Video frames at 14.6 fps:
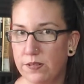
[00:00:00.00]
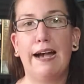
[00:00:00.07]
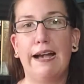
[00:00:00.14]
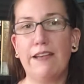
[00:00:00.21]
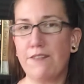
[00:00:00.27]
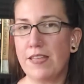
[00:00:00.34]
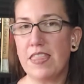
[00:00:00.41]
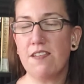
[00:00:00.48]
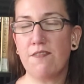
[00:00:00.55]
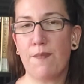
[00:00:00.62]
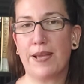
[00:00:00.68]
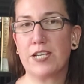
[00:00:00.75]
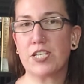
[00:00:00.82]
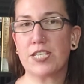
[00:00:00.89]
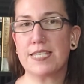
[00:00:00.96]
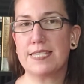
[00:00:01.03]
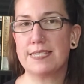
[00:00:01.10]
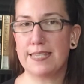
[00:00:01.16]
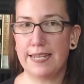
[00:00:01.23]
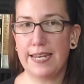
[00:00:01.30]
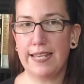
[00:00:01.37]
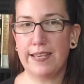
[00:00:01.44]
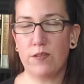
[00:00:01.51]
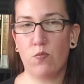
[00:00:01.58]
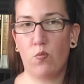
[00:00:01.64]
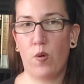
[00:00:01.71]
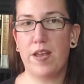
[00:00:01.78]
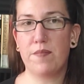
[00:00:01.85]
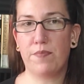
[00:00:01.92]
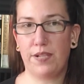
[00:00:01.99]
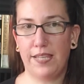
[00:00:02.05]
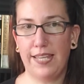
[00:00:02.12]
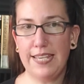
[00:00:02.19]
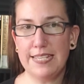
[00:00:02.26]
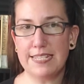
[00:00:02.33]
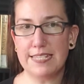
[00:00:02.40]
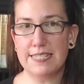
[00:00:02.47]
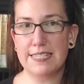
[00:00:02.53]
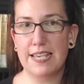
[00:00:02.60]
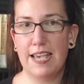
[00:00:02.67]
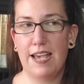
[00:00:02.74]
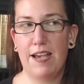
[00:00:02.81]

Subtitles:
I found that if I'm actually sitting in one place,